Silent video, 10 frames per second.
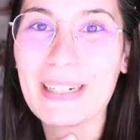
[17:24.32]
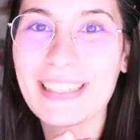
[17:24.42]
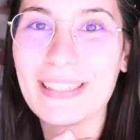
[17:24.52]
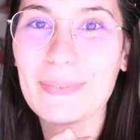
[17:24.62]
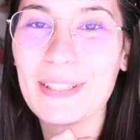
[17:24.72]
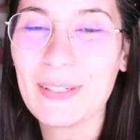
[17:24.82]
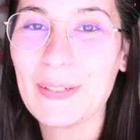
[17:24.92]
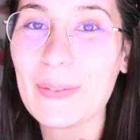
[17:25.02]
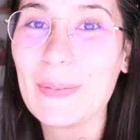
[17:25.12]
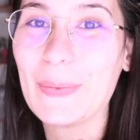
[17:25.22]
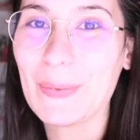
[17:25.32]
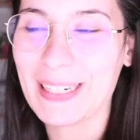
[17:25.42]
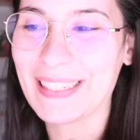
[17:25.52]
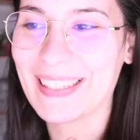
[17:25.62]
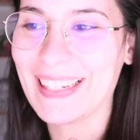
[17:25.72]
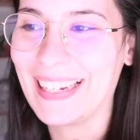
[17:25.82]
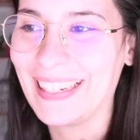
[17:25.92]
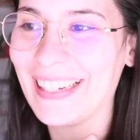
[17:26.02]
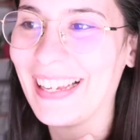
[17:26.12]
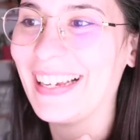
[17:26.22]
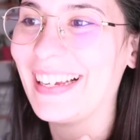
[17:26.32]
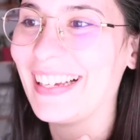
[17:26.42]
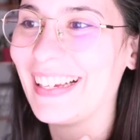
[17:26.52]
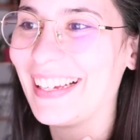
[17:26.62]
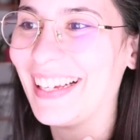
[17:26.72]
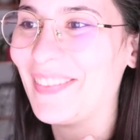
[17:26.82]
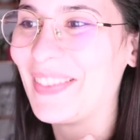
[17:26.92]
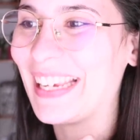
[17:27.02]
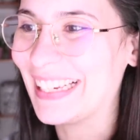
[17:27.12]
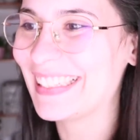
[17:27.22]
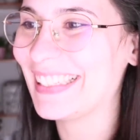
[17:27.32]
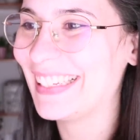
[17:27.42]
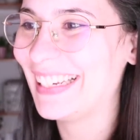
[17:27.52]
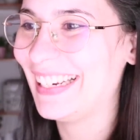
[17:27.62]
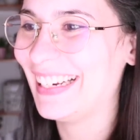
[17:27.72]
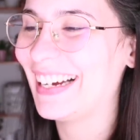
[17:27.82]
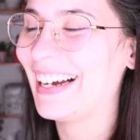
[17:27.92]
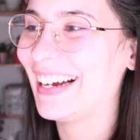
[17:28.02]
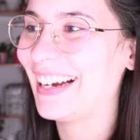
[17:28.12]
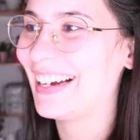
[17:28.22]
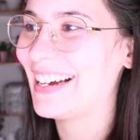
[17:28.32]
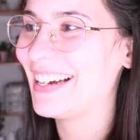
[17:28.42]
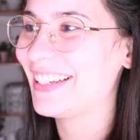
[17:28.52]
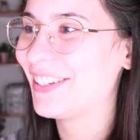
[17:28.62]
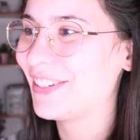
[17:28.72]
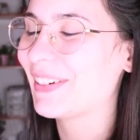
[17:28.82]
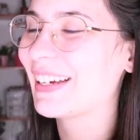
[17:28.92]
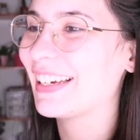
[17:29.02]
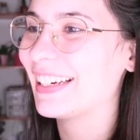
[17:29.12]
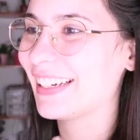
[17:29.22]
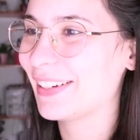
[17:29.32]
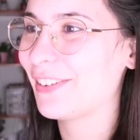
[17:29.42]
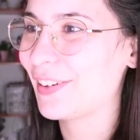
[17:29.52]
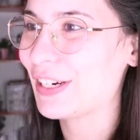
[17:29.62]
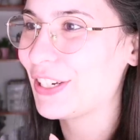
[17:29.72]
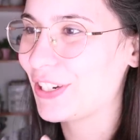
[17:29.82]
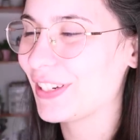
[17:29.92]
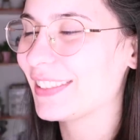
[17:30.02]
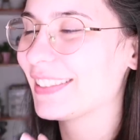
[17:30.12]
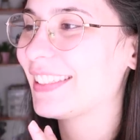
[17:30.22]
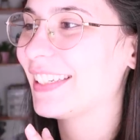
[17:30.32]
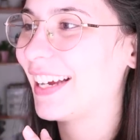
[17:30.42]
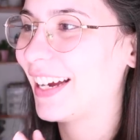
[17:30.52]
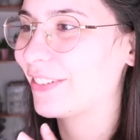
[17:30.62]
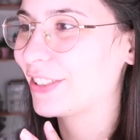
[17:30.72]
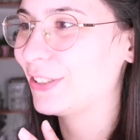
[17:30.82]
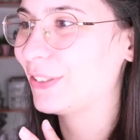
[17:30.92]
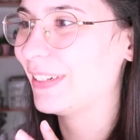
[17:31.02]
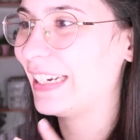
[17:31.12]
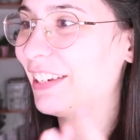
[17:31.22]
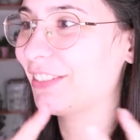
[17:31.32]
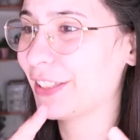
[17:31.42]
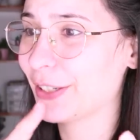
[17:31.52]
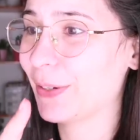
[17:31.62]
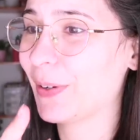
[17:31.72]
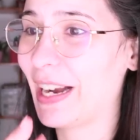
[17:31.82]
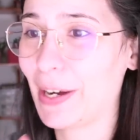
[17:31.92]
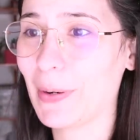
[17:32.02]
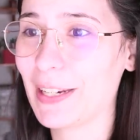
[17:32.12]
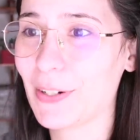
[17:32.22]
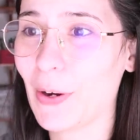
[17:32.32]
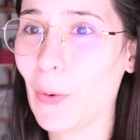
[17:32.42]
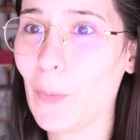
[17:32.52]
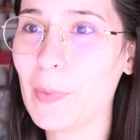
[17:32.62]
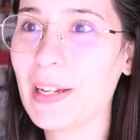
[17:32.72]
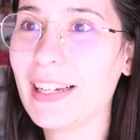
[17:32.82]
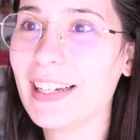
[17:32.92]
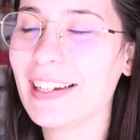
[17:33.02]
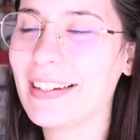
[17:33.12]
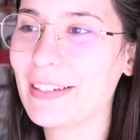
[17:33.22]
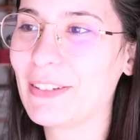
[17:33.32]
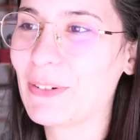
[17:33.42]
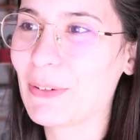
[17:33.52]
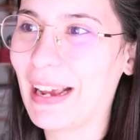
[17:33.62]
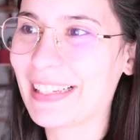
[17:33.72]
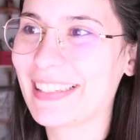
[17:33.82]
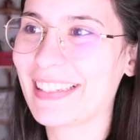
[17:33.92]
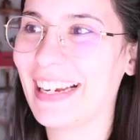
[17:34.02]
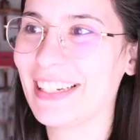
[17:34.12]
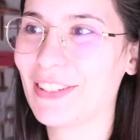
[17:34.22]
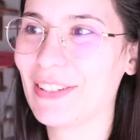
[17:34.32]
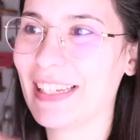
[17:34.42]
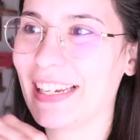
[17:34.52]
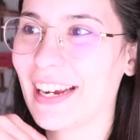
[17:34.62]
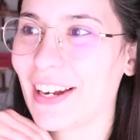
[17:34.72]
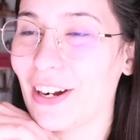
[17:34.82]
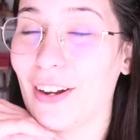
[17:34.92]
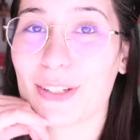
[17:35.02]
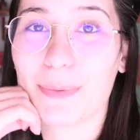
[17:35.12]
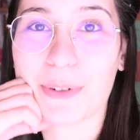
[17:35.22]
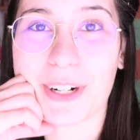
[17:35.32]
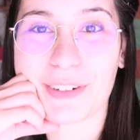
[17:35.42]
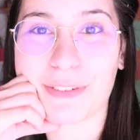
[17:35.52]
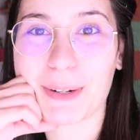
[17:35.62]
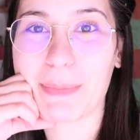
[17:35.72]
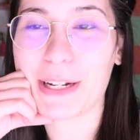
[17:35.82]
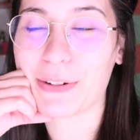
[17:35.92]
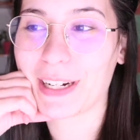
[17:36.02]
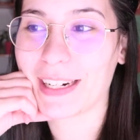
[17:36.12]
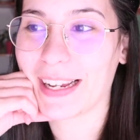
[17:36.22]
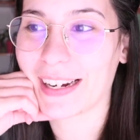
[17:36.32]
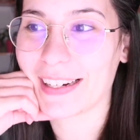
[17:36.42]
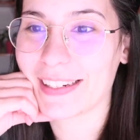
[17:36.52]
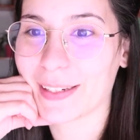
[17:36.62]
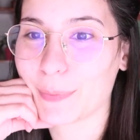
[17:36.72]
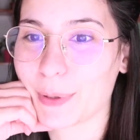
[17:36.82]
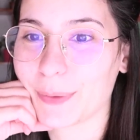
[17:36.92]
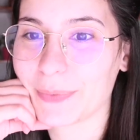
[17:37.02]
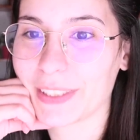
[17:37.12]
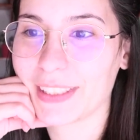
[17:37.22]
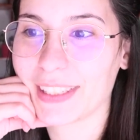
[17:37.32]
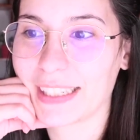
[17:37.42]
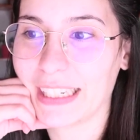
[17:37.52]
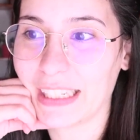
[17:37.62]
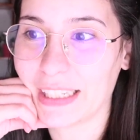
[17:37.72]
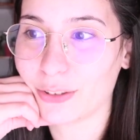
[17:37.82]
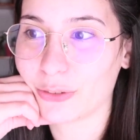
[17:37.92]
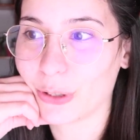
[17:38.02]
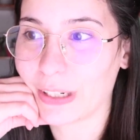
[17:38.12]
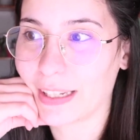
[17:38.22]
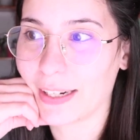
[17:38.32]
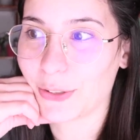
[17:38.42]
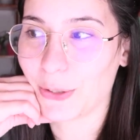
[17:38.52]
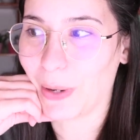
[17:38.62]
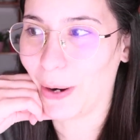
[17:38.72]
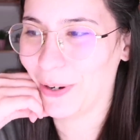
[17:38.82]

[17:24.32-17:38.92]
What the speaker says: Welcome to Wednesday. Yesterday I took a very chilled afternoon, even though I went home to rest and to take care of some work for Patreon, and I ended up cleaning for like 2